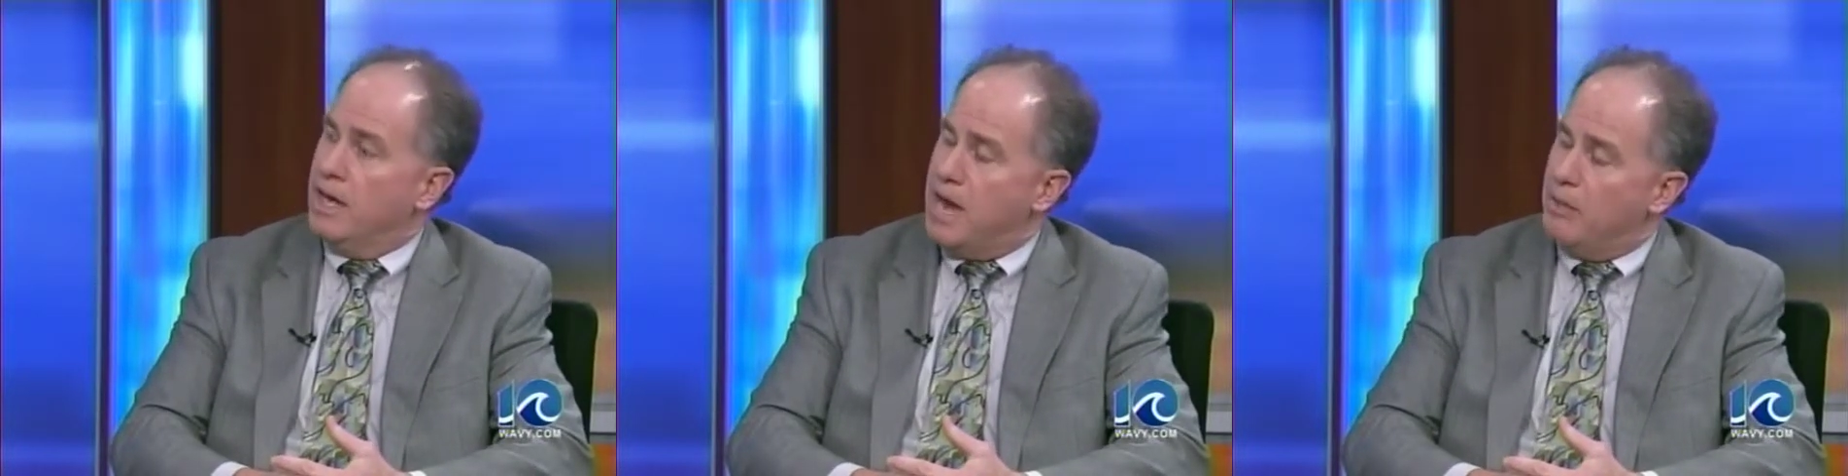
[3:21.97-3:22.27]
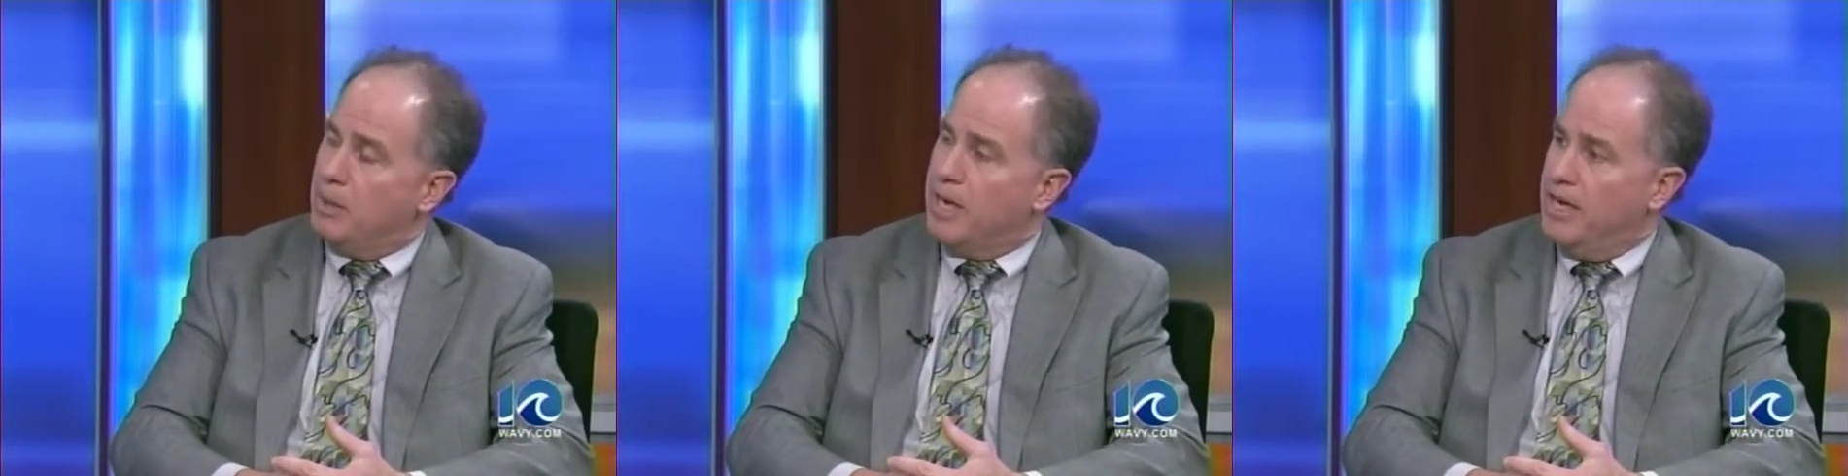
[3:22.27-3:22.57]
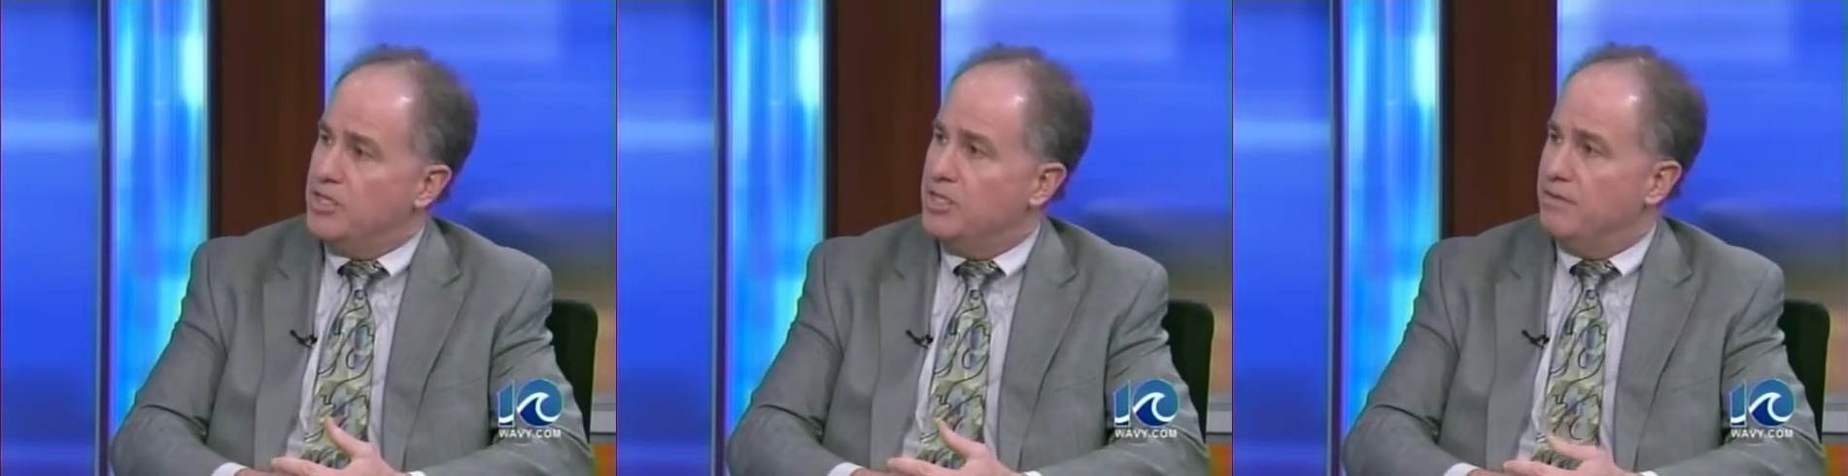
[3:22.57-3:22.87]

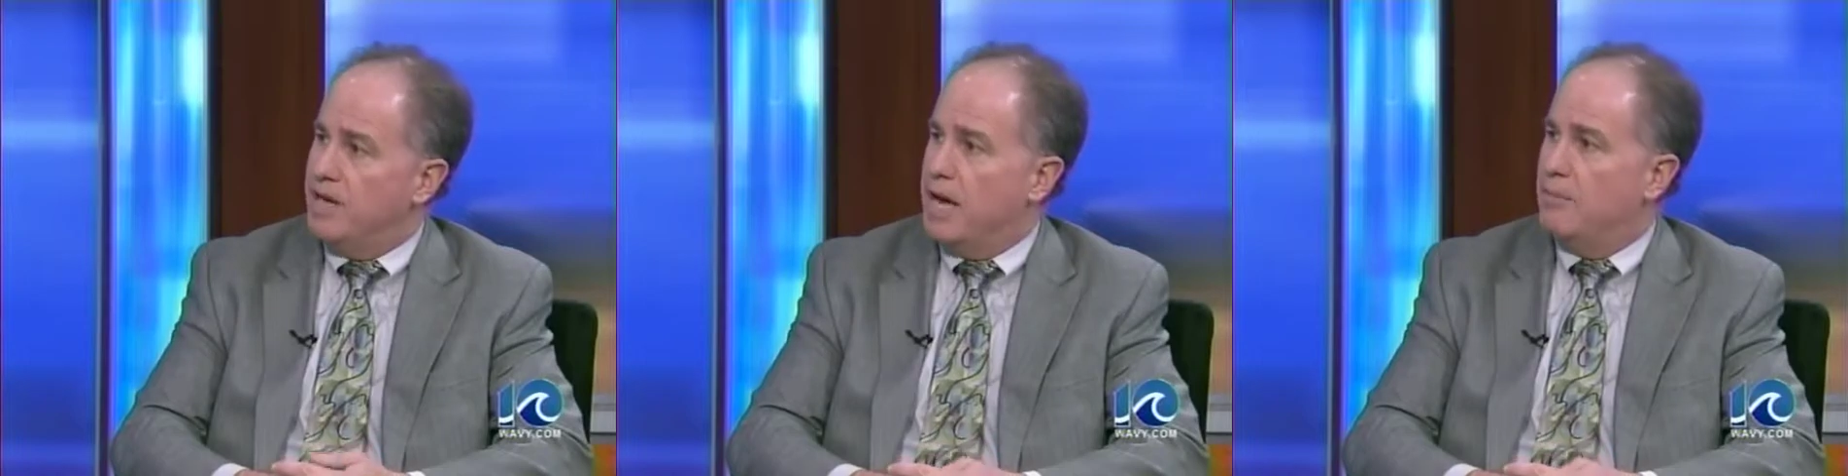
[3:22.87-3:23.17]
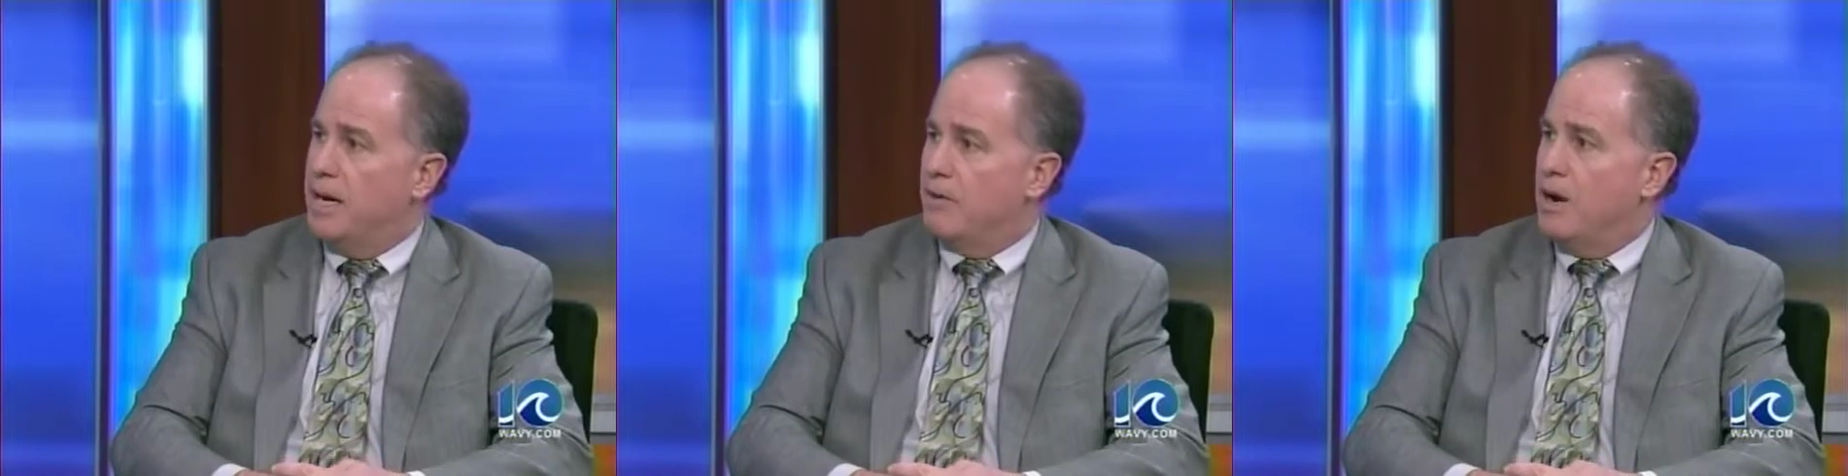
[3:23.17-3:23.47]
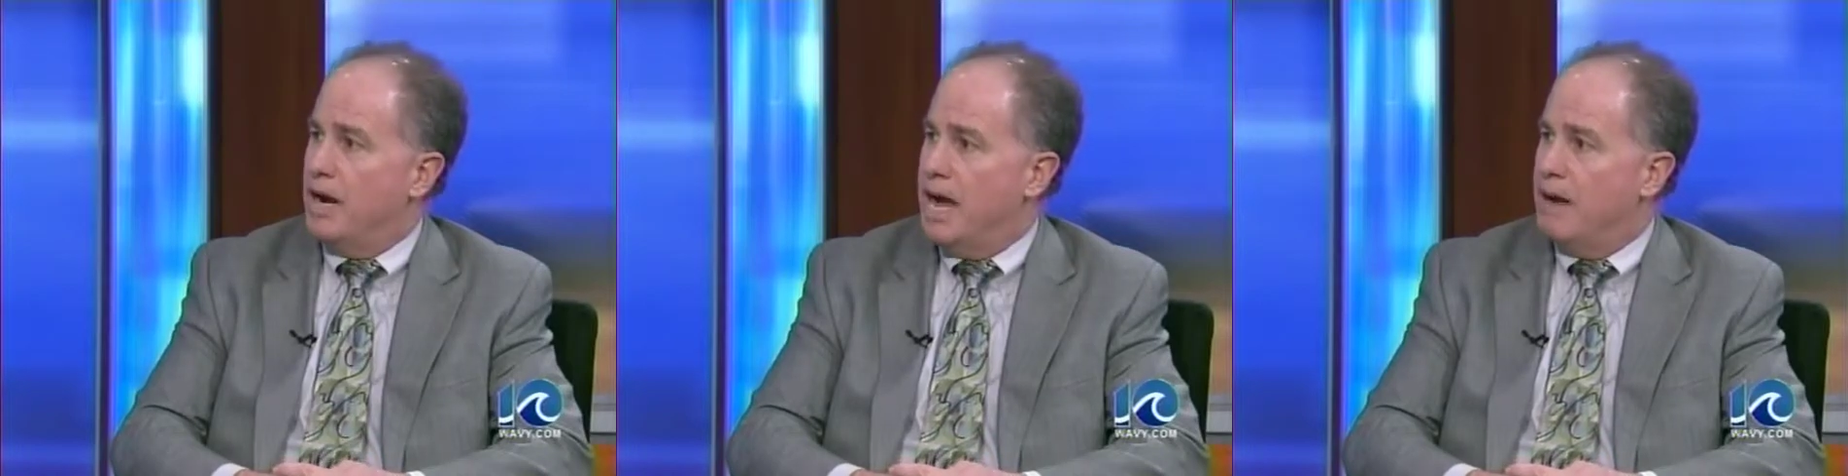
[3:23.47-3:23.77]
complications of diabetic
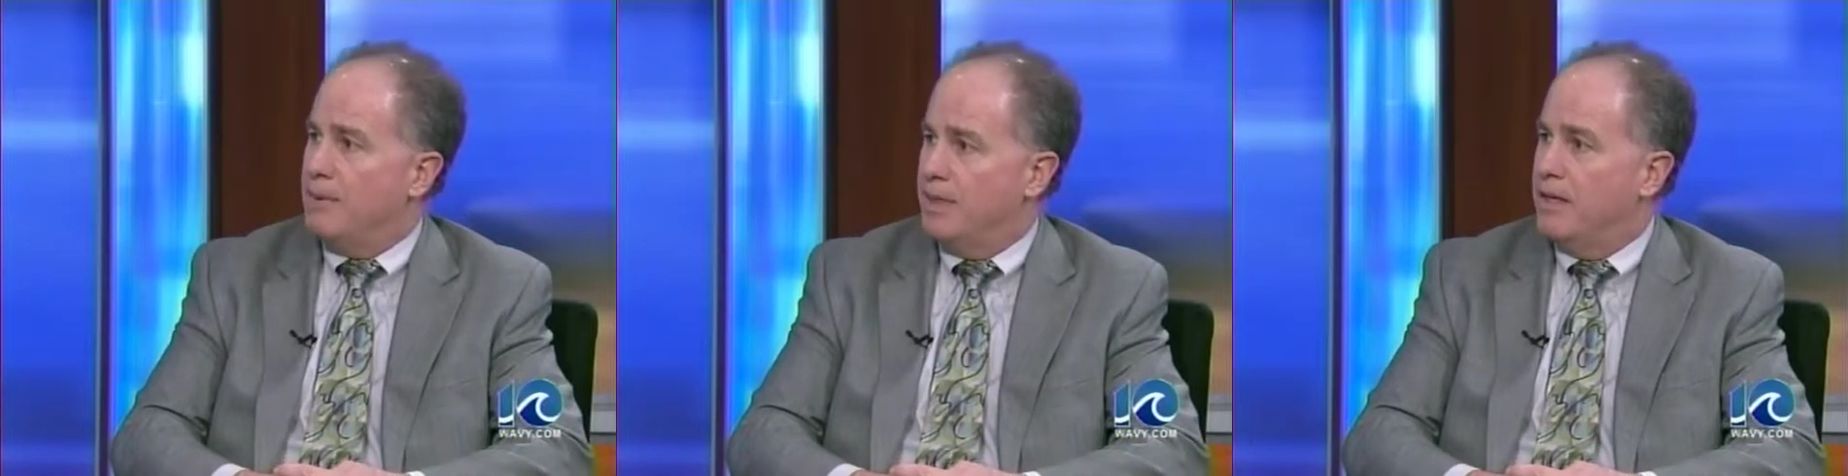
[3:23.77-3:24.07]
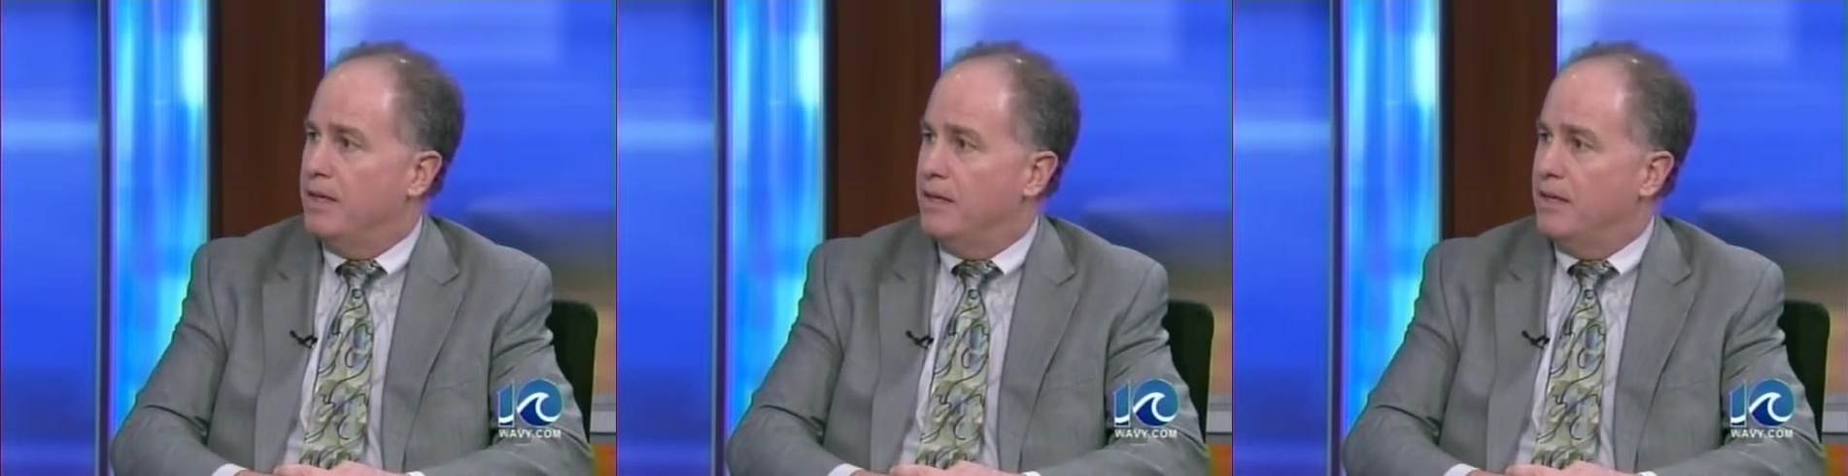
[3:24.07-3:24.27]
retinopathy.